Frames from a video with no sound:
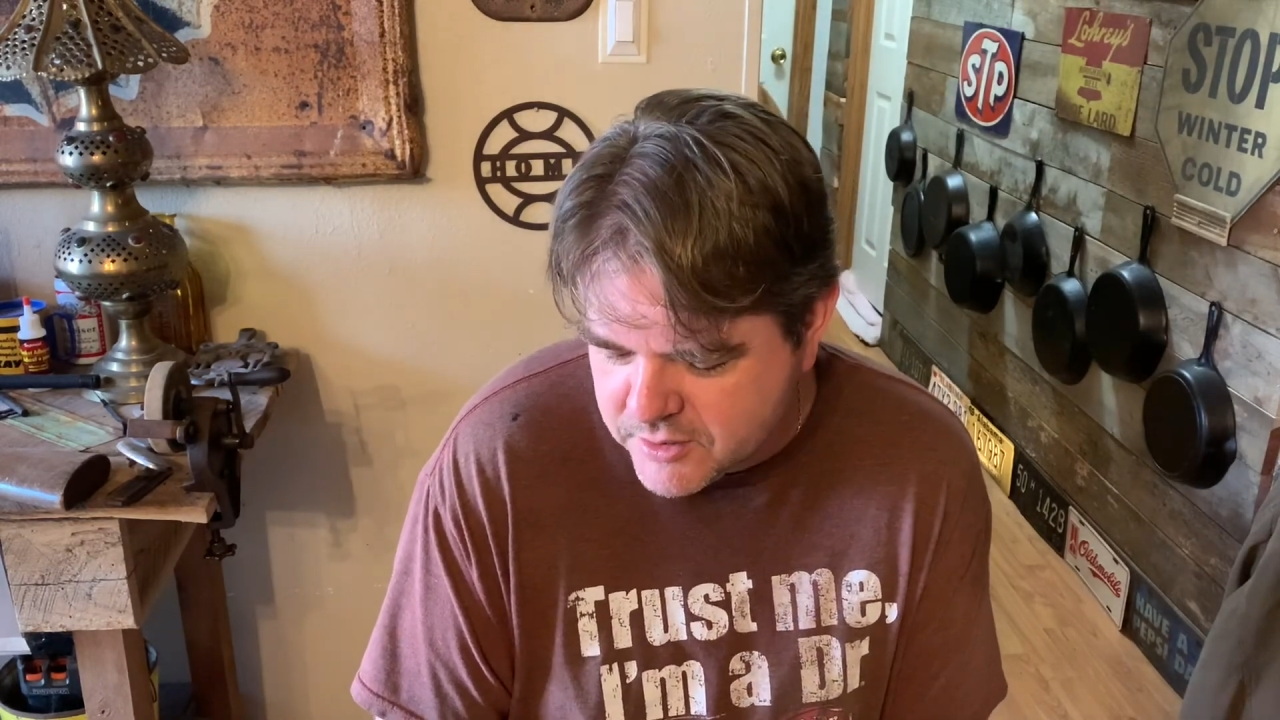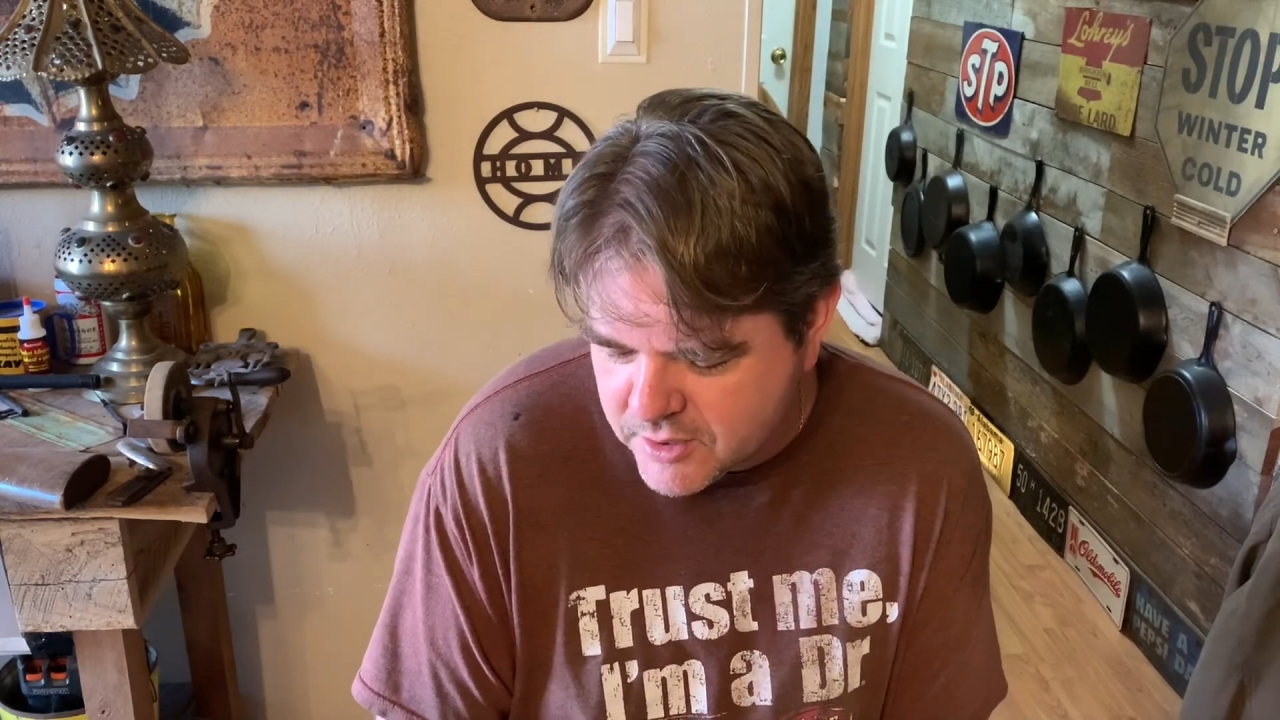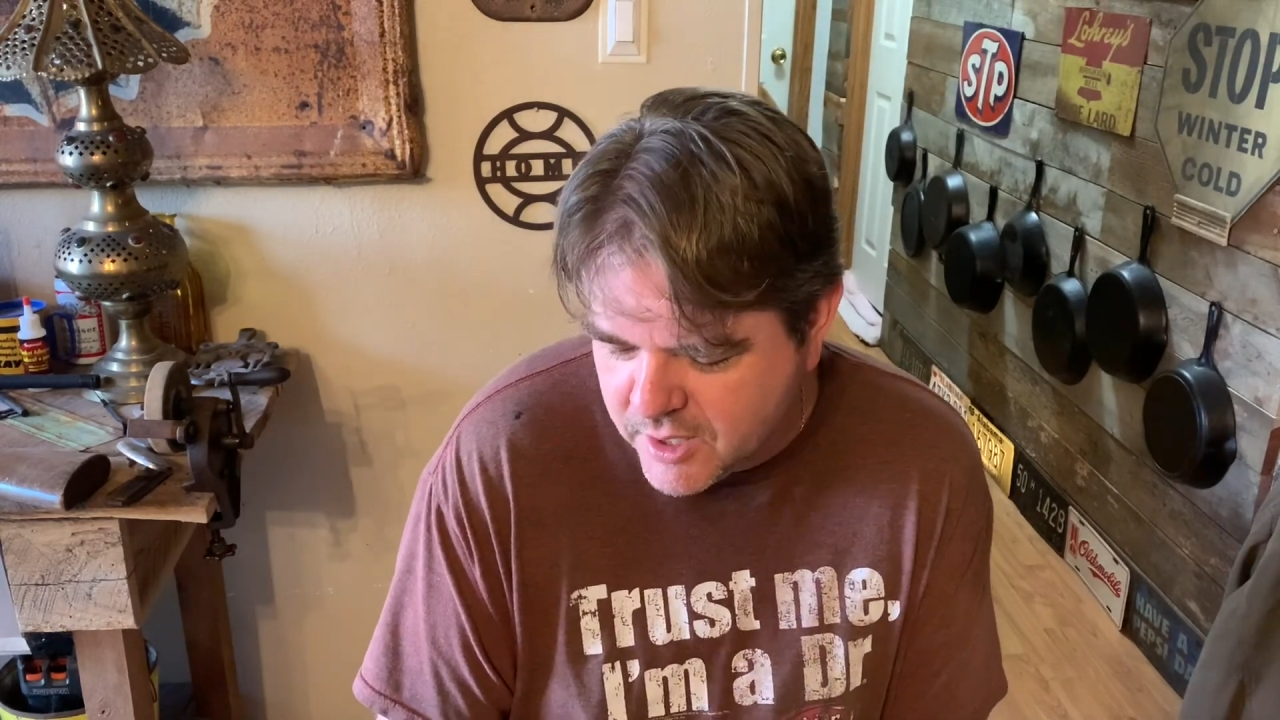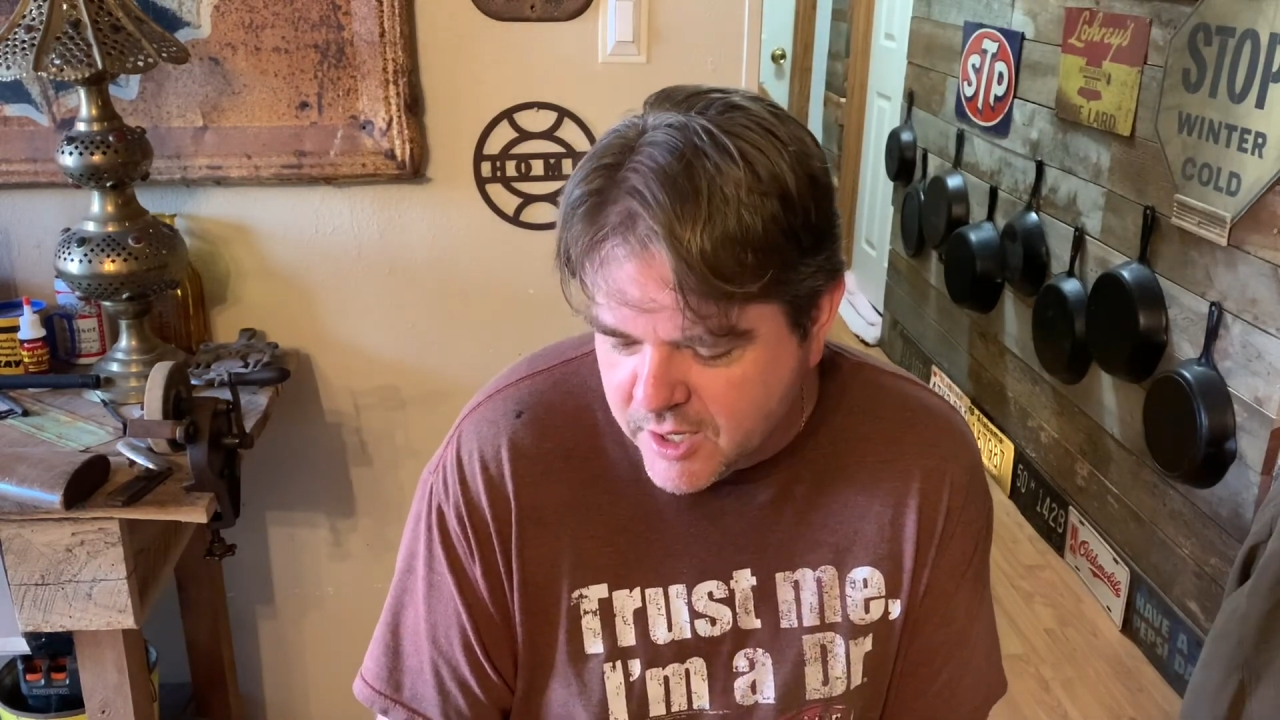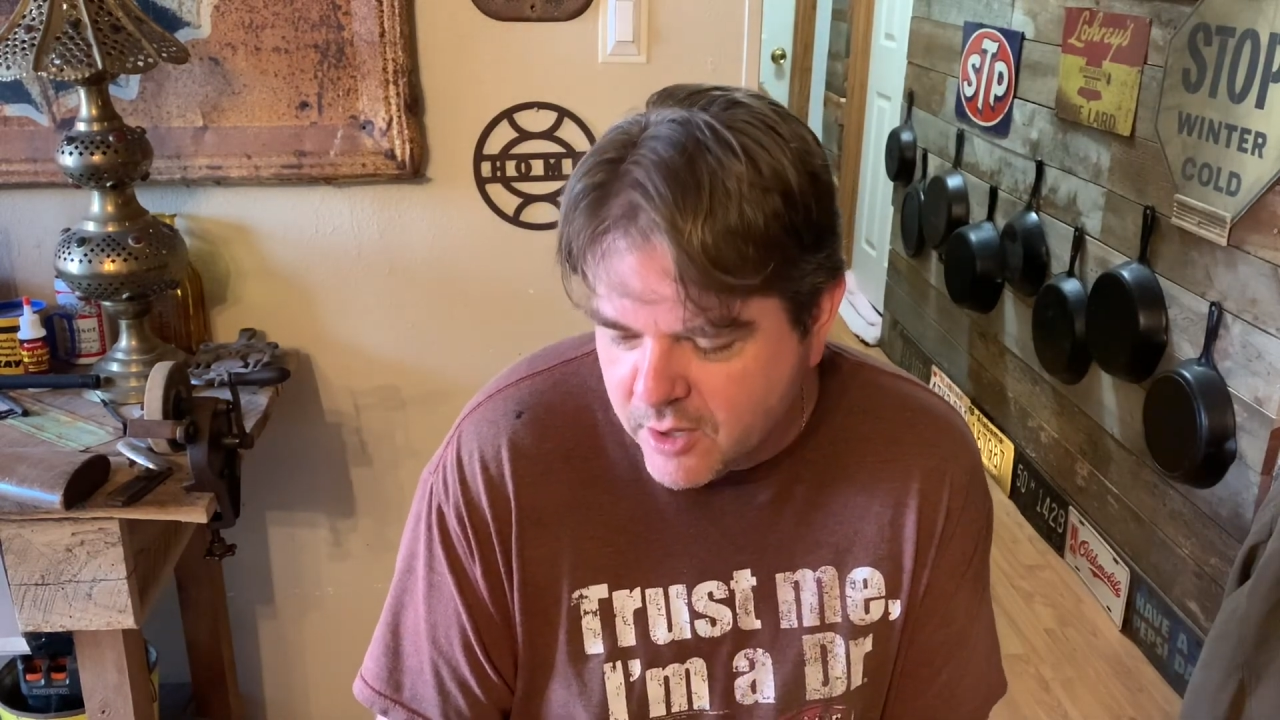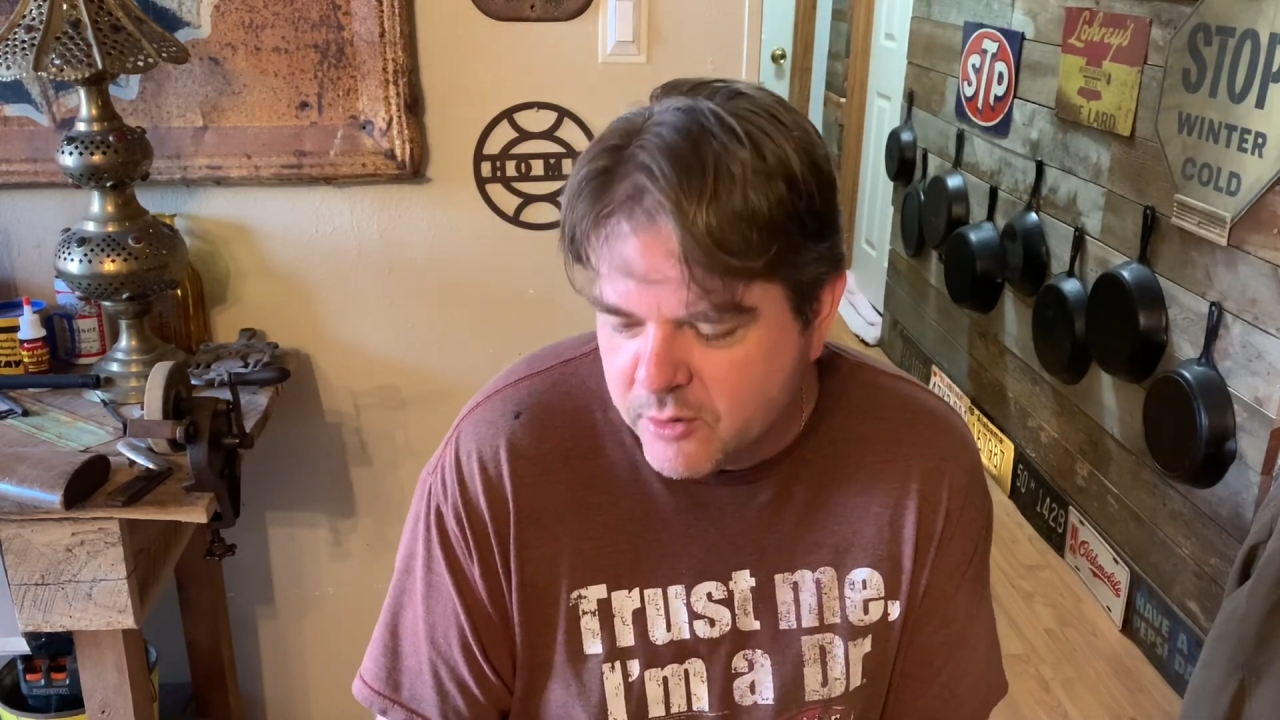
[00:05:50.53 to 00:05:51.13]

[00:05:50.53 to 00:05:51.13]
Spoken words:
so they go to